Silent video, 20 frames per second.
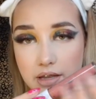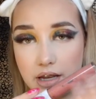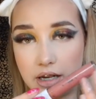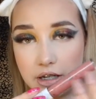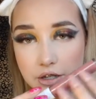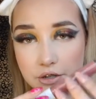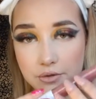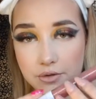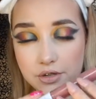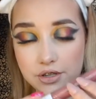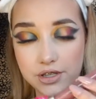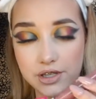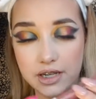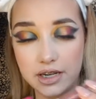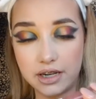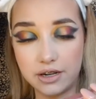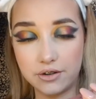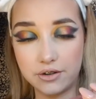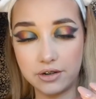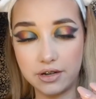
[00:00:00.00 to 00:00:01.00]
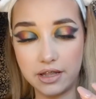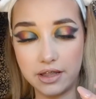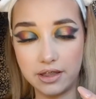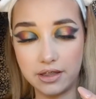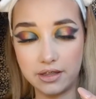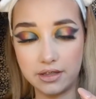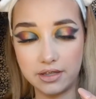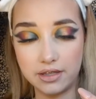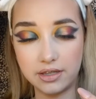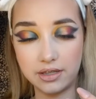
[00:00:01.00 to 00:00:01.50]
actual sticker
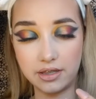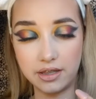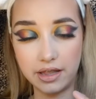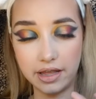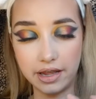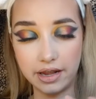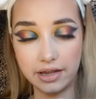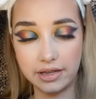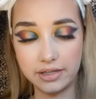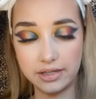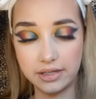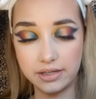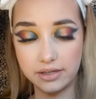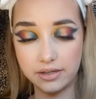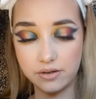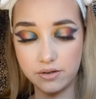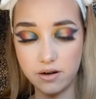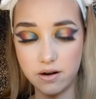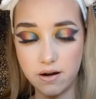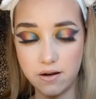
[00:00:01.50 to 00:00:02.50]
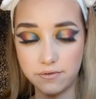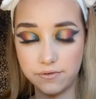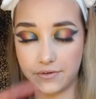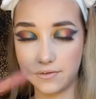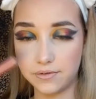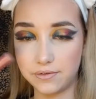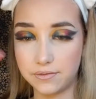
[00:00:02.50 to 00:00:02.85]
on things is off.